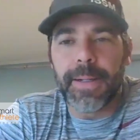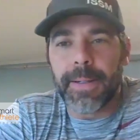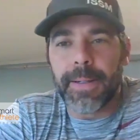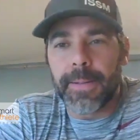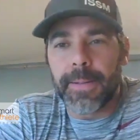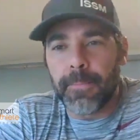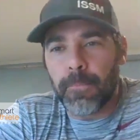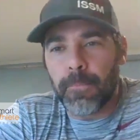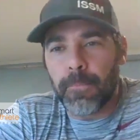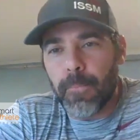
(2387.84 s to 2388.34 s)

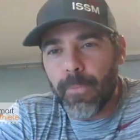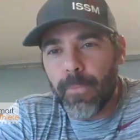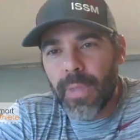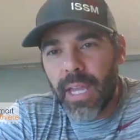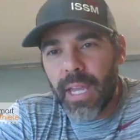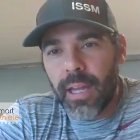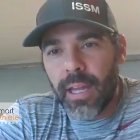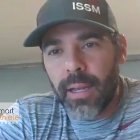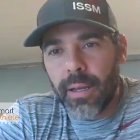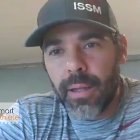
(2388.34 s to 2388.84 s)
Um,
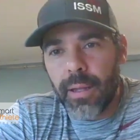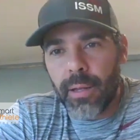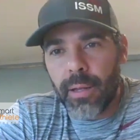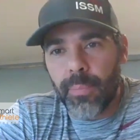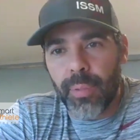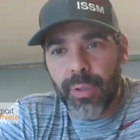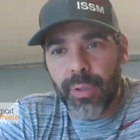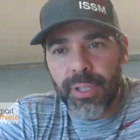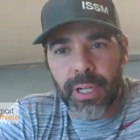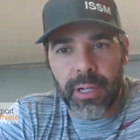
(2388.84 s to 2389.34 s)
and,
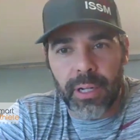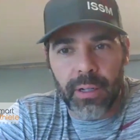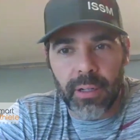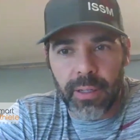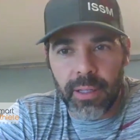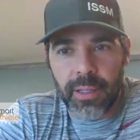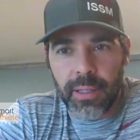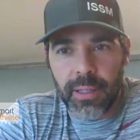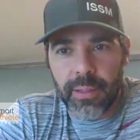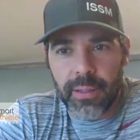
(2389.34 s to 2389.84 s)
and
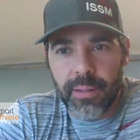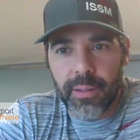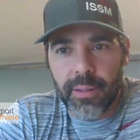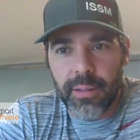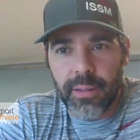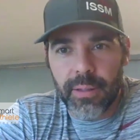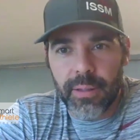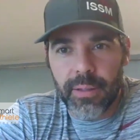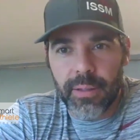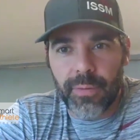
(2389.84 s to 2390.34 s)
particularly
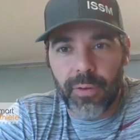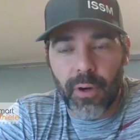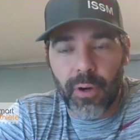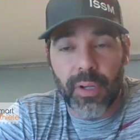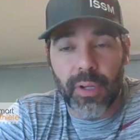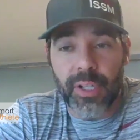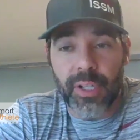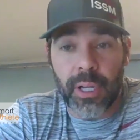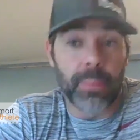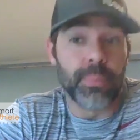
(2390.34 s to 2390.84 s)

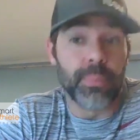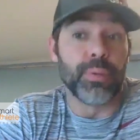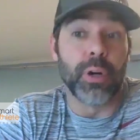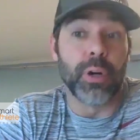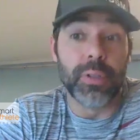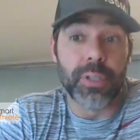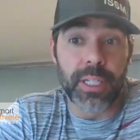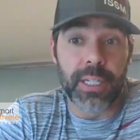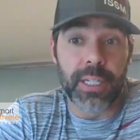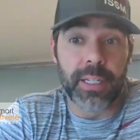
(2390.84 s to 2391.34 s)
focusing on
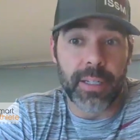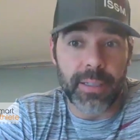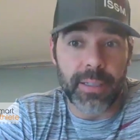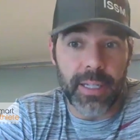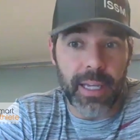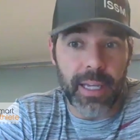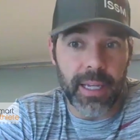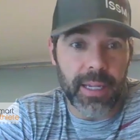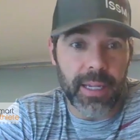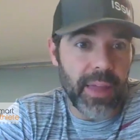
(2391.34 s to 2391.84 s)
protein
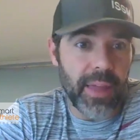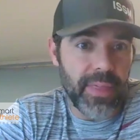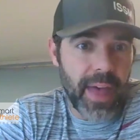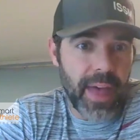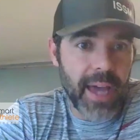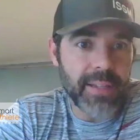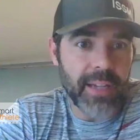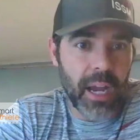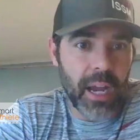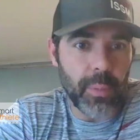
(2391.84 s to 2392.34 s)
intake at
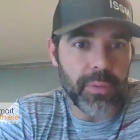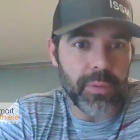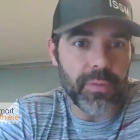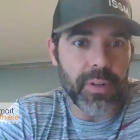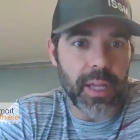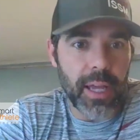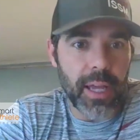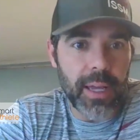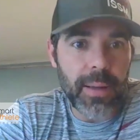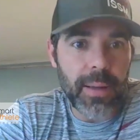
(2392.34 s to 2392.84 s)
that time of
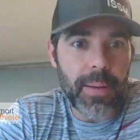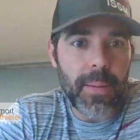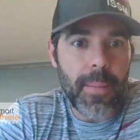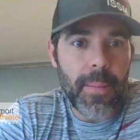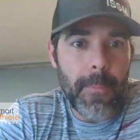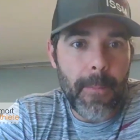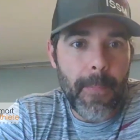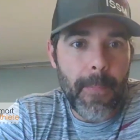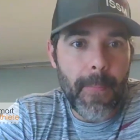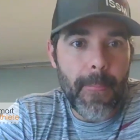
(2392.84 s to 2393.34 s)
day.
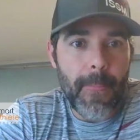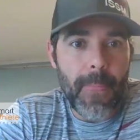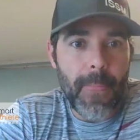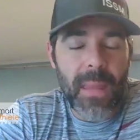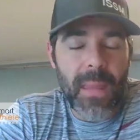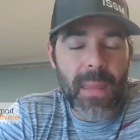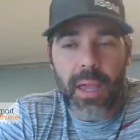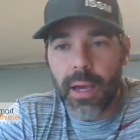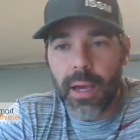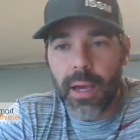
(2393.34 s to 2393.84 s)

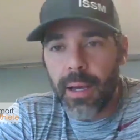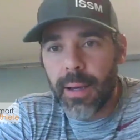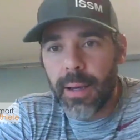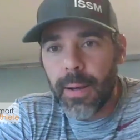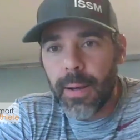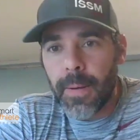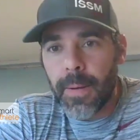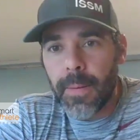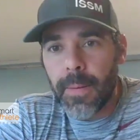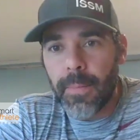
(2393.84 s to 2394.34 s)

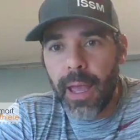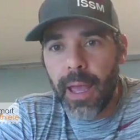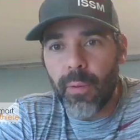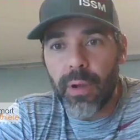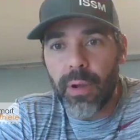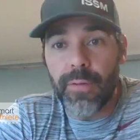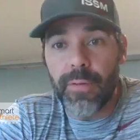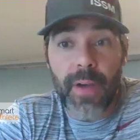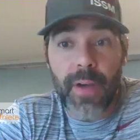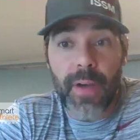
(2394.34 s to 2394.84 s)
Um, and
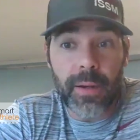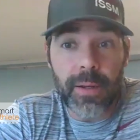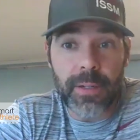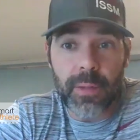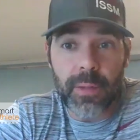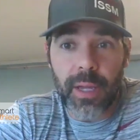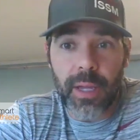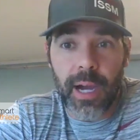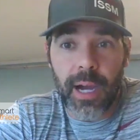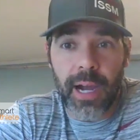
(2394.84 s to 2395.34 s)
we've found it
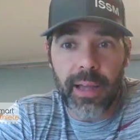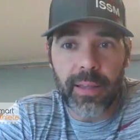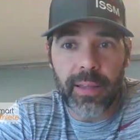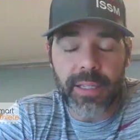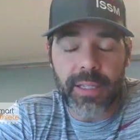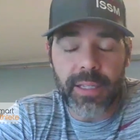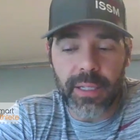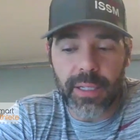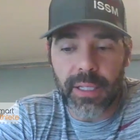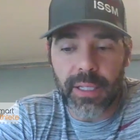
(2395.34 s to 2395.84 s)
to be a
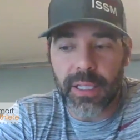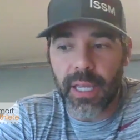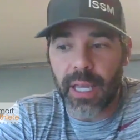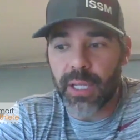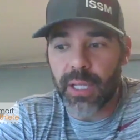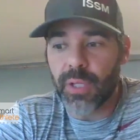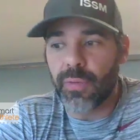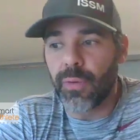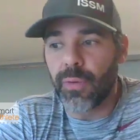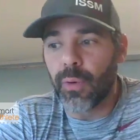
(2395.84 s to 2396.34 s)
highly
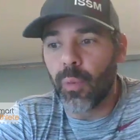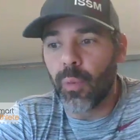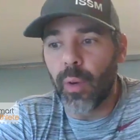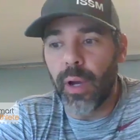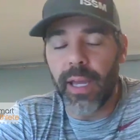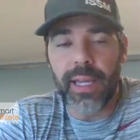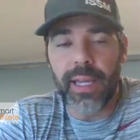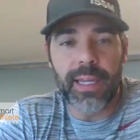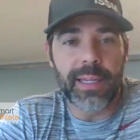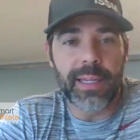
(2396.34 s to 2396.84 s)
successful
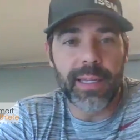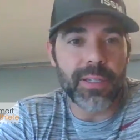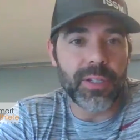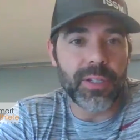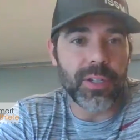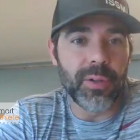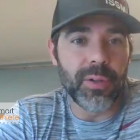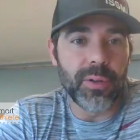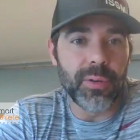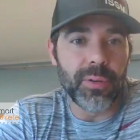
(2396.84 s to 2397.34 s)
way
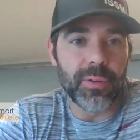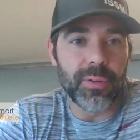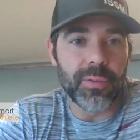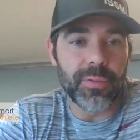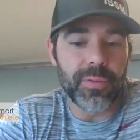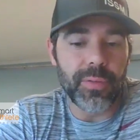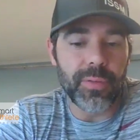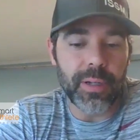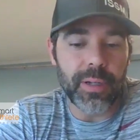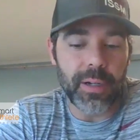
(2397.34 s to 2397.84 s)
to
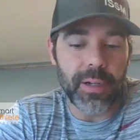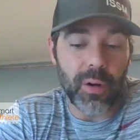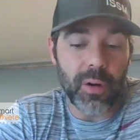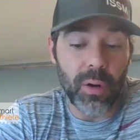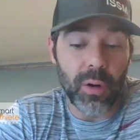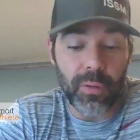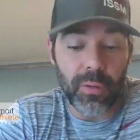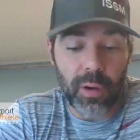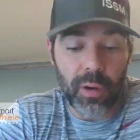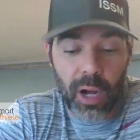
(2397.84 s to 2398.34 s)
uh,
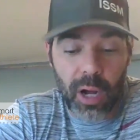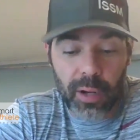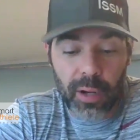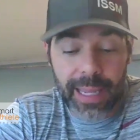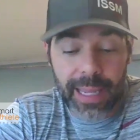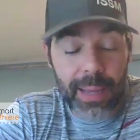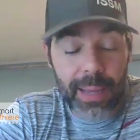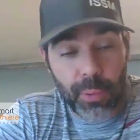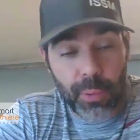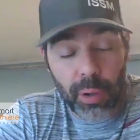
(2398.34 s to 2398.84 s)
overall
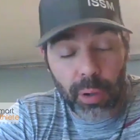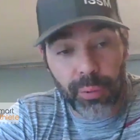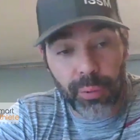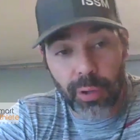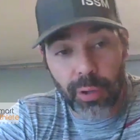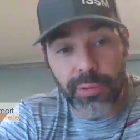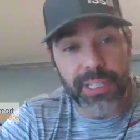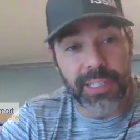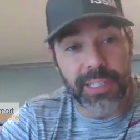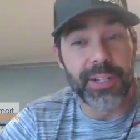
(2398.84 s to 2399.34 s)
get more
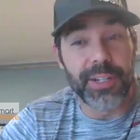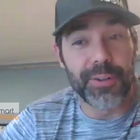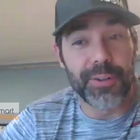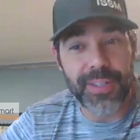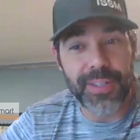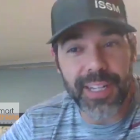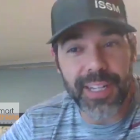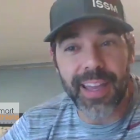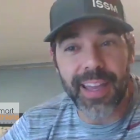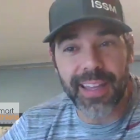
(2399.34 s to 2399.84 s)
protein in your
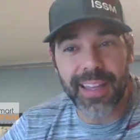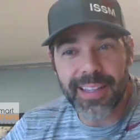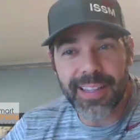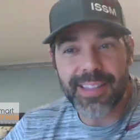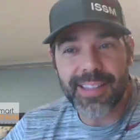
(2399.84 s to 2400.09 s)
day.